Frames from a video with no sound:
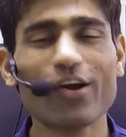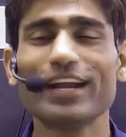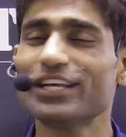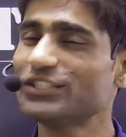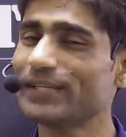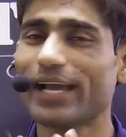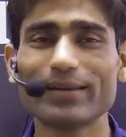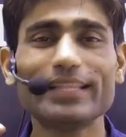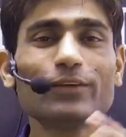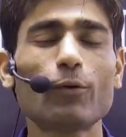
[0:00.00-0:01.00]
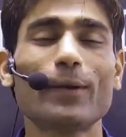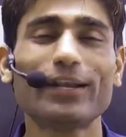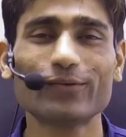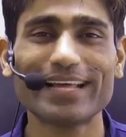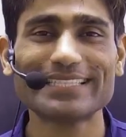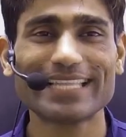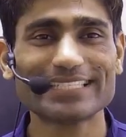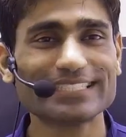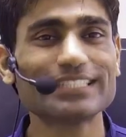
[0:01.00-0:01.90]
understood everything from my today's lecture.